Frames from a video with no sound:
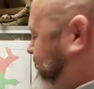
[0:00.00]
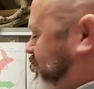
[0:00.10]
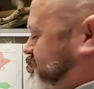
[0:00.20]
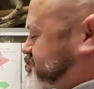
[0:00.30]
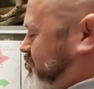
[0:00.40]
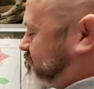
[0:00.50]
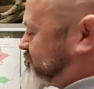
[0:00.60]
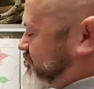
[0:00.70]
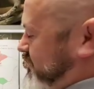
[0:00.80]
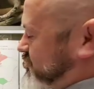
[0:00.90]
and it's only
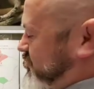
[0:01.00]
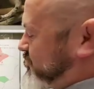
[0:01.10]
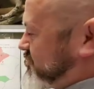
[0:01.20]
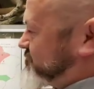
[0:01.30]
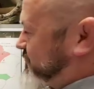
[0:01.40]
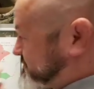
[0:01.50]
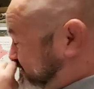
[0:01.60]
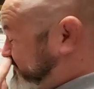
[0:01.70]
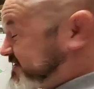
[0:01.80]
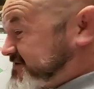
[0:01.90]
for a couple of months
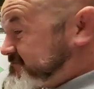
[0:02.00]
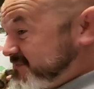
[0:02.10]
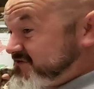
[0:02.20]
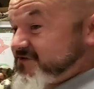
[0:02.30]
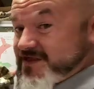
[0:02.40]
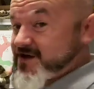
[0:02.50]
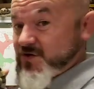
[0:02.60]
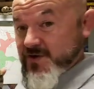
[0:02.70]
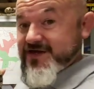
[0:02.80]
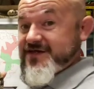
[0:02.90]
and we can mirror that
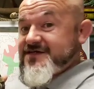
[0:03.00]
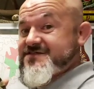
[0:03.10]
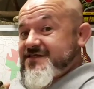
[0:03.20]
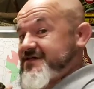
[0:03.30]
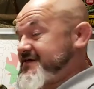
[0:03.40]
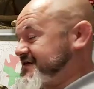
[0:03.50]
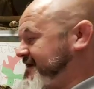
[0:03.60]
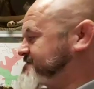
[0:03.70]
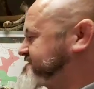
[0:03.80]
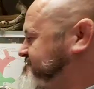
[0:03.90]
quite easily in
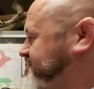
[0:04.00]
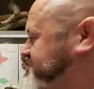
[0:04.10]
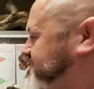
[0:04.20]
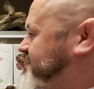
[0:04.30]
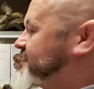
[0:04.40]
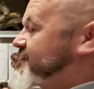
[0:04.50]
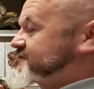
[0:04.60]
captivity